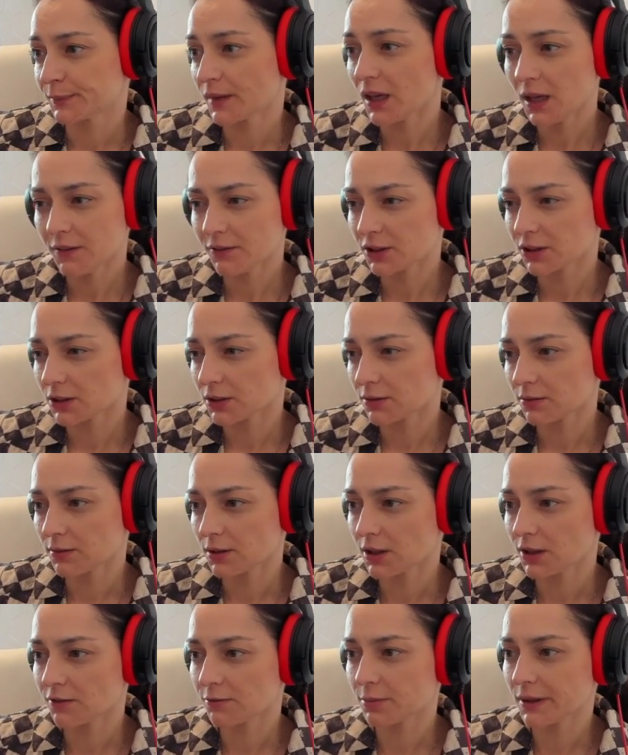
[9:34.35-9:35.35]
even
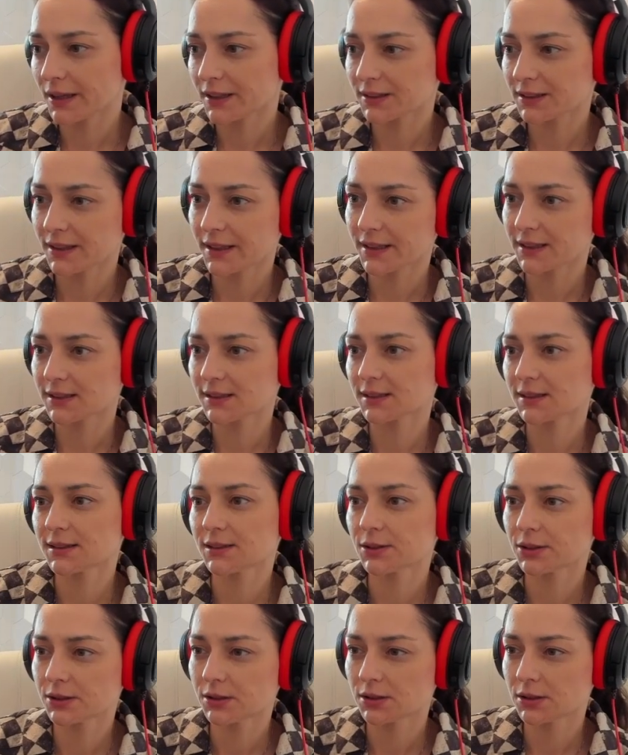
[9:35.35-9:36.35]
if black takes